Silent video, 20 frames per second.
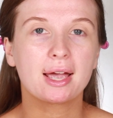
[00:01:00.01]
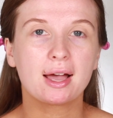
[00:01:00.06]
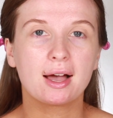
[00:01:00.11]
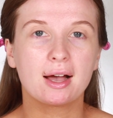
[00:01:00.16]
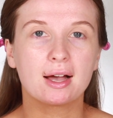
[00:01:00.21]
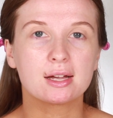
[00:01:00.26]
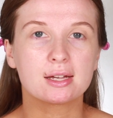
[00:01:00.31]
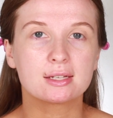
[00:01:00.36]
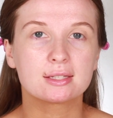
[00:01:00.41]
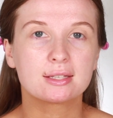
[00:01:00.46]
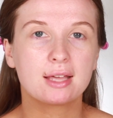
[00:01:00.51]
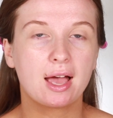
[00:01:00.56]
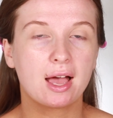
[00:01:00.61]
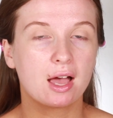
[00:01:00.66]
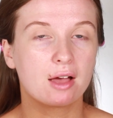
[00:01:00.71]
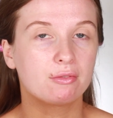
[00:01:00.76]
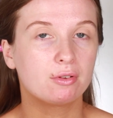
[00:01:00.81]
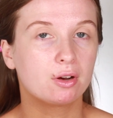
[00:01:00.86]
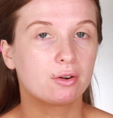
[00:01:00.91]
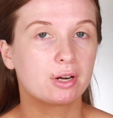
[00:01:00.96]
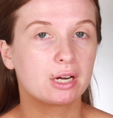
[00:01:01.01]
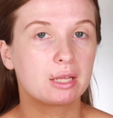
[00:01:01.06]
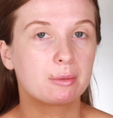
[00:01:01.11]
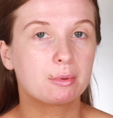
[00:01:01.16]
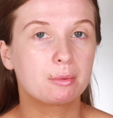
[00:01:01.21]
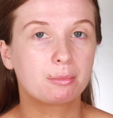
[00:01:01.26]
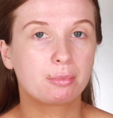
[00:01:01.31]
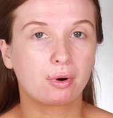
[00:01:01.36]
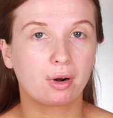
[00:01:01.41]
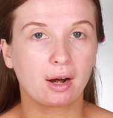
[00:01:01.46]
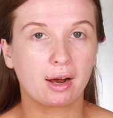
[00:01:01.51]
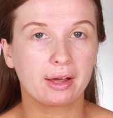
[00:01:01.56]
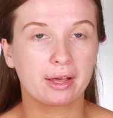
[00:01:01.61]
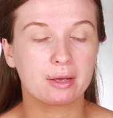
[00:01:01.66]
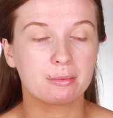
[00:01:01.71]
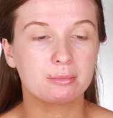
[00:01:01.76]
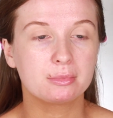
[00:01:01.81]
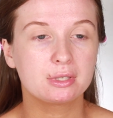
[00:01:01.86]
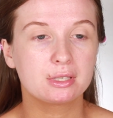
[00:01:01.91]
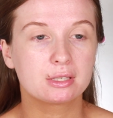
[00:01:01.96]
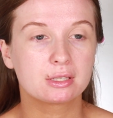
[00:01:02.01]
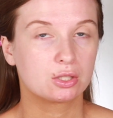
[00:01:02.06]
eyes have already been primed.